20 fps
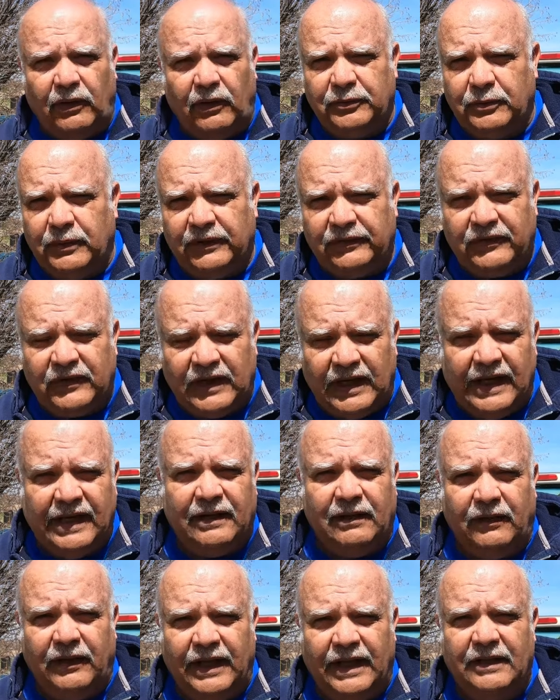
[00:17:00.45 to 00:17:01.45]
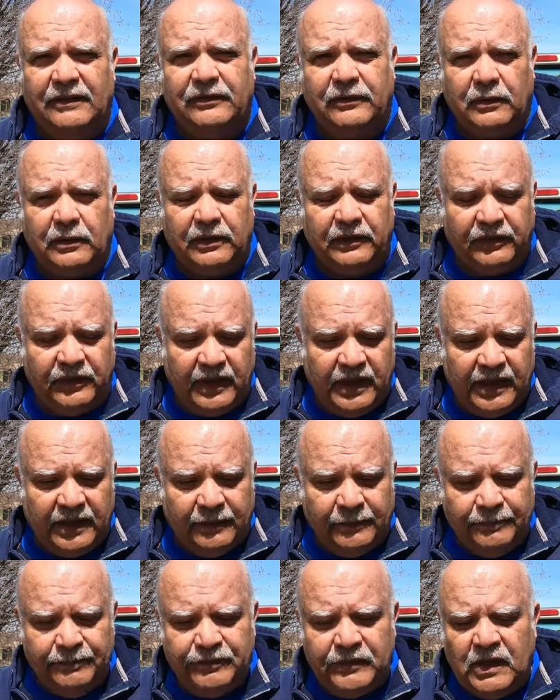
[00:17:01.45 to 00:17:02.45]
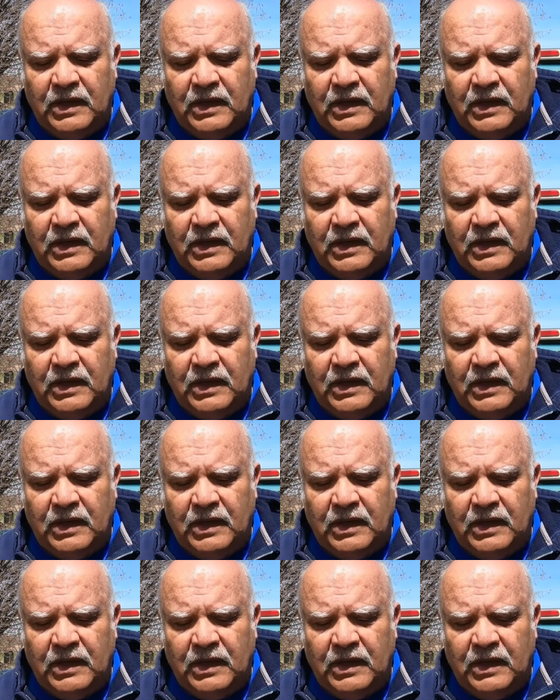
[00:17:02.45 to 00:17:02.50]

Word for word: twist an ankle, that sort of thing.